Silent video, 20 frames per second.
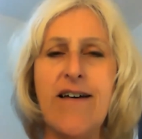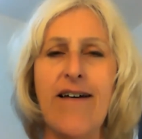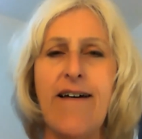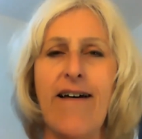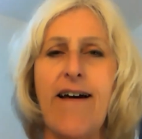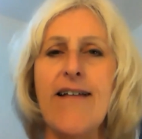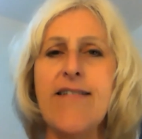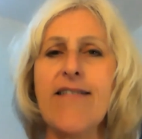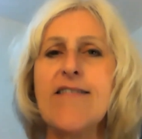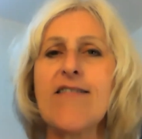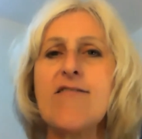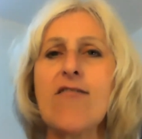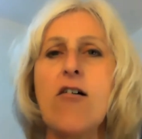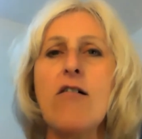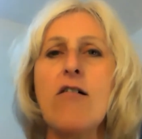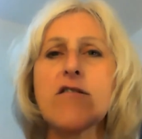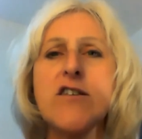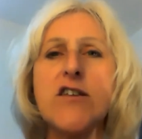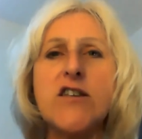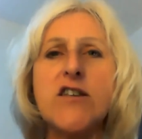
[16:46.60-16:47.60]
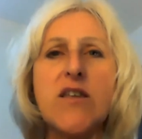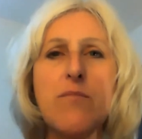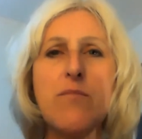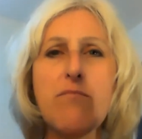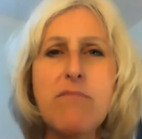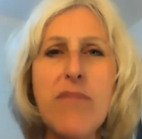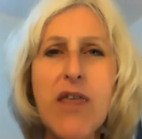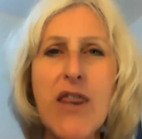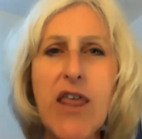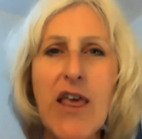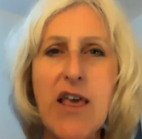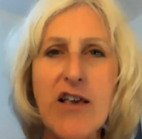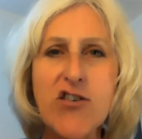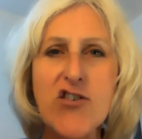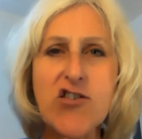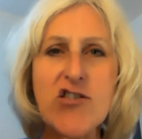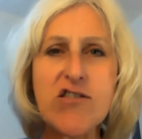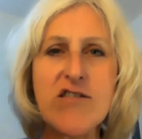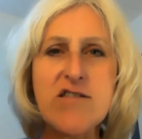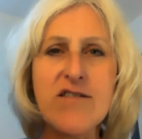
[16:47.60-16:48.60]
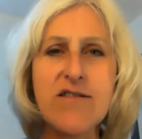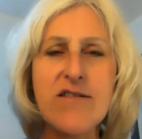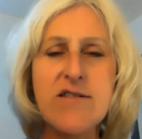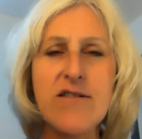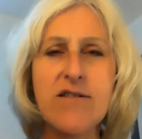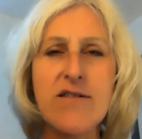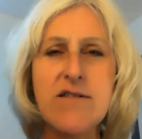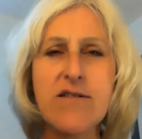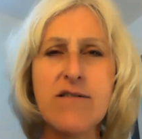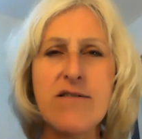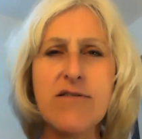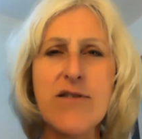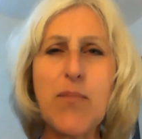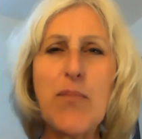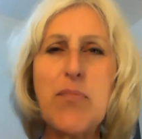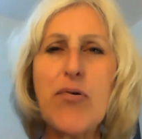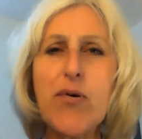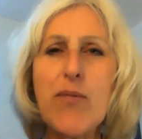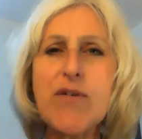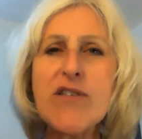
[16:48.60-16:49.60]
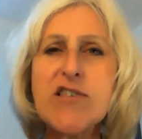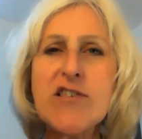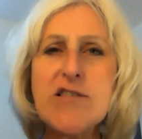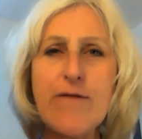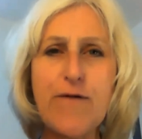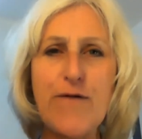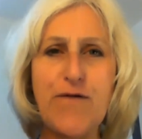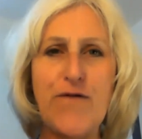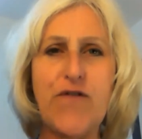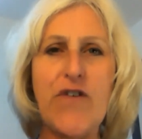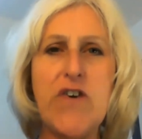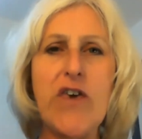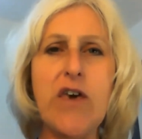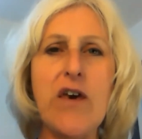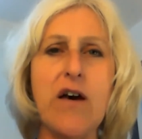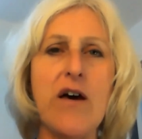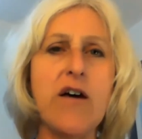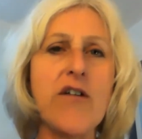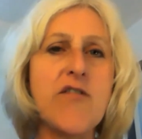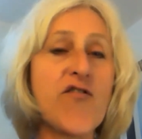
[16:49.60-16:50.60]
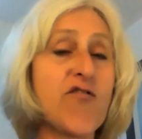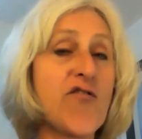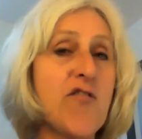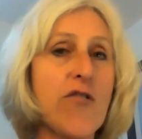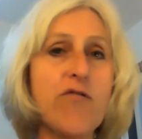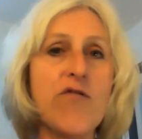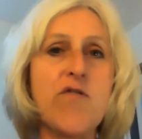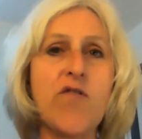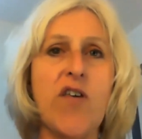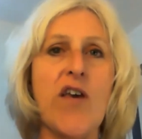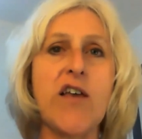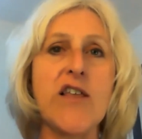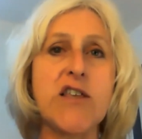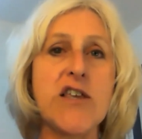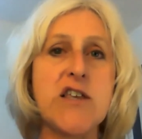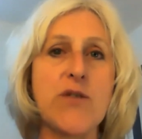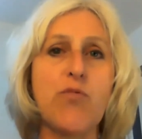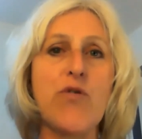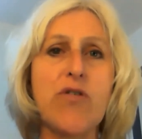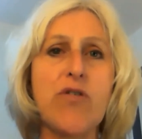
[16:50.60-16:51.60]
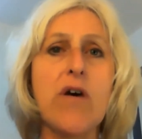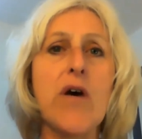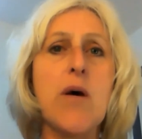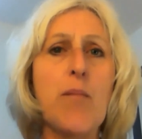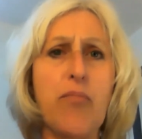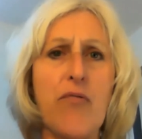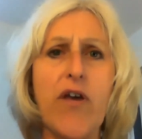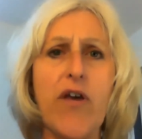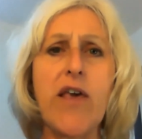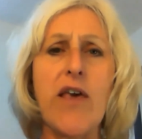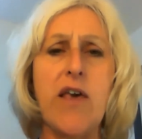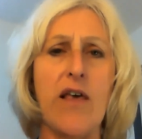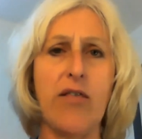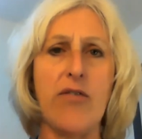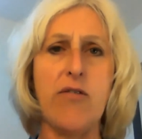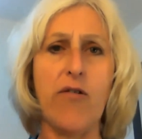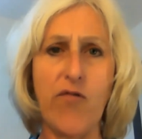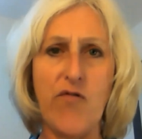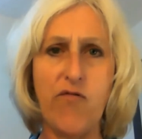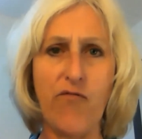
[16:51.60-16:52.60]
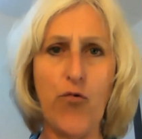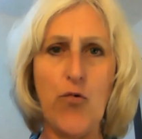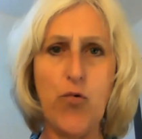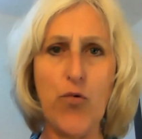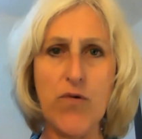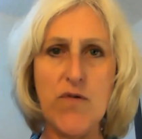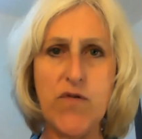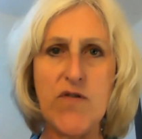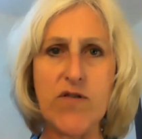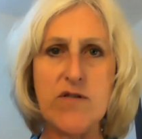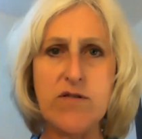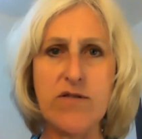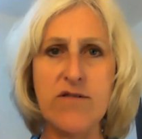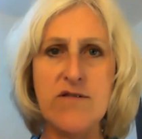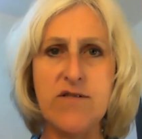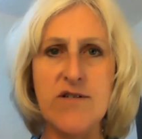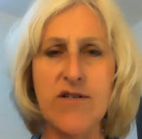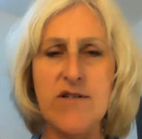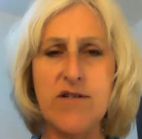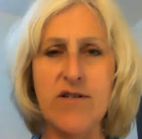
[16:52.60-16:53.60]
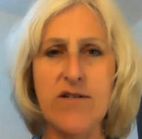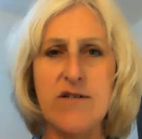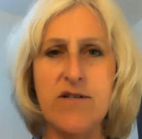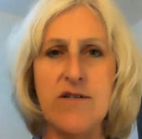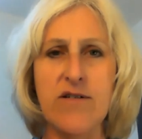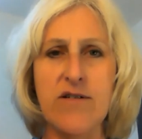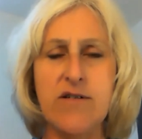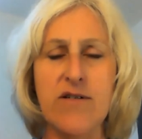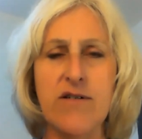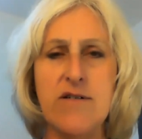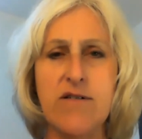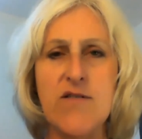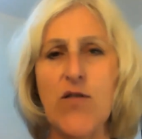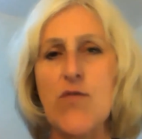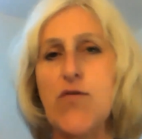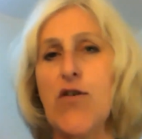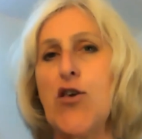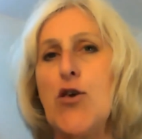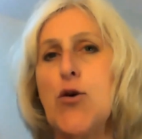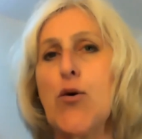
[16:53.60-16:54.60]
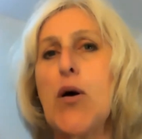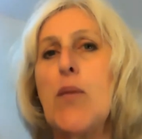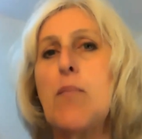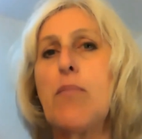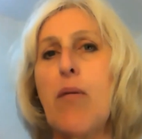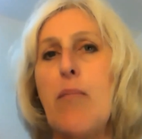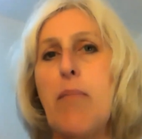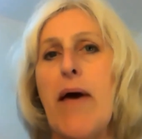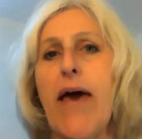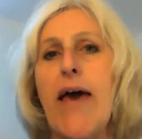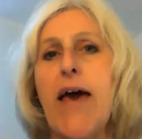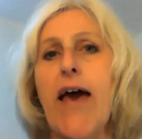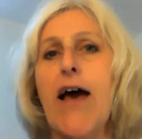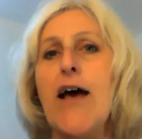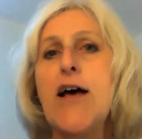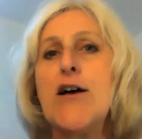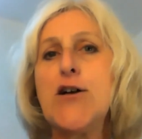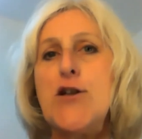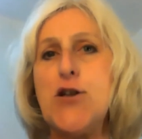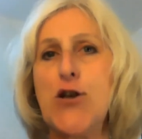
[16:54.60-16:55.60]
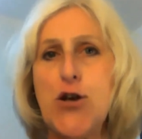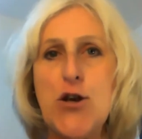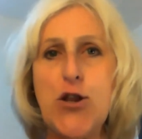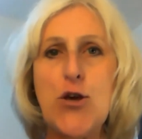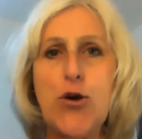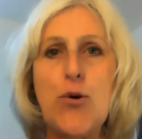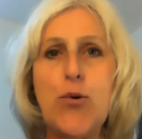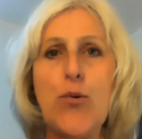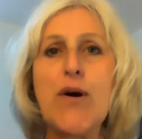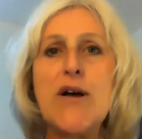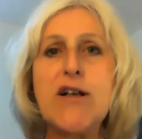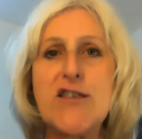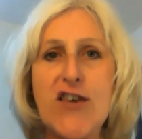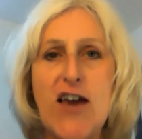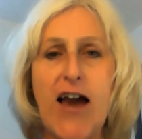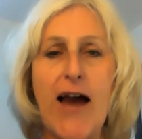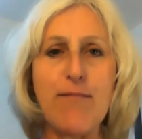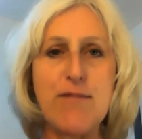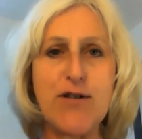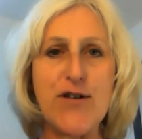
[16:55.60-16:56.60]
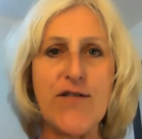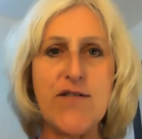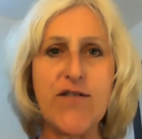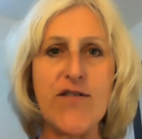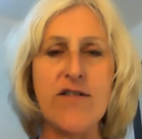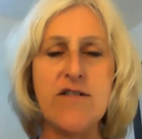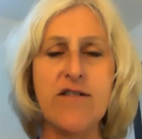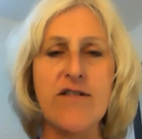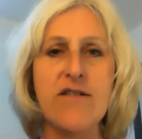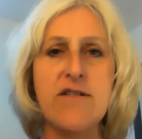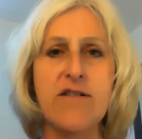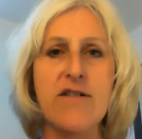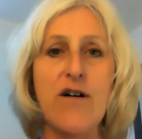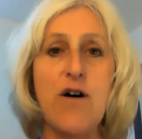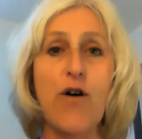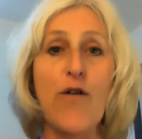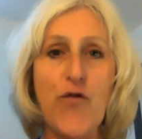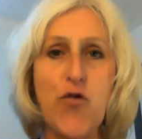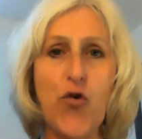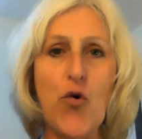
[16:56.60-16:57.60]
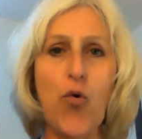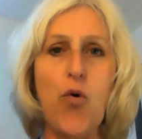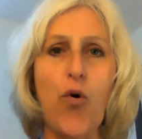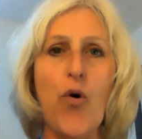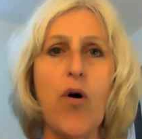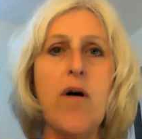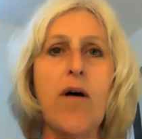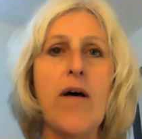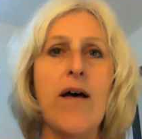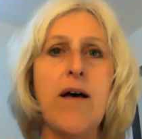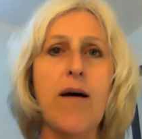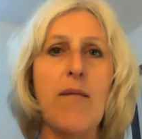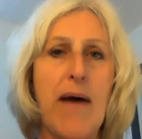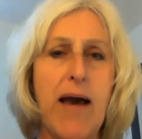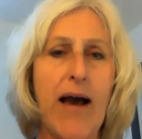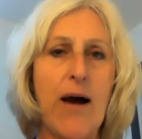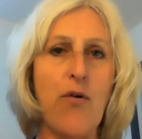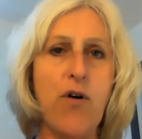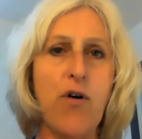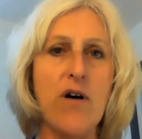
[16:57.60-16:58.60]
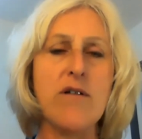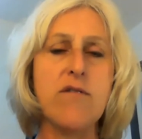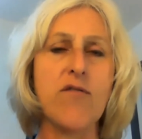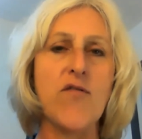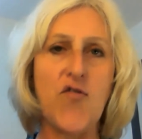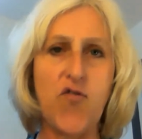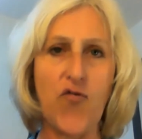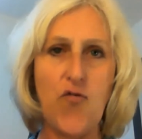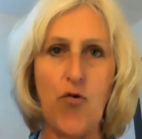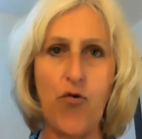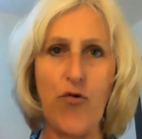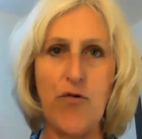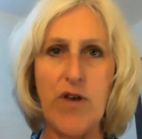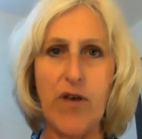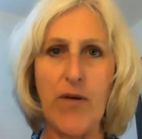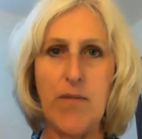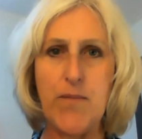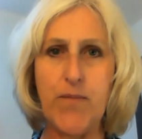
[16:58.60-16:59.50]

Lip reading: and start to diminish the primitive fear associated with breaking those rules so that you can prepare new chapters of your power story.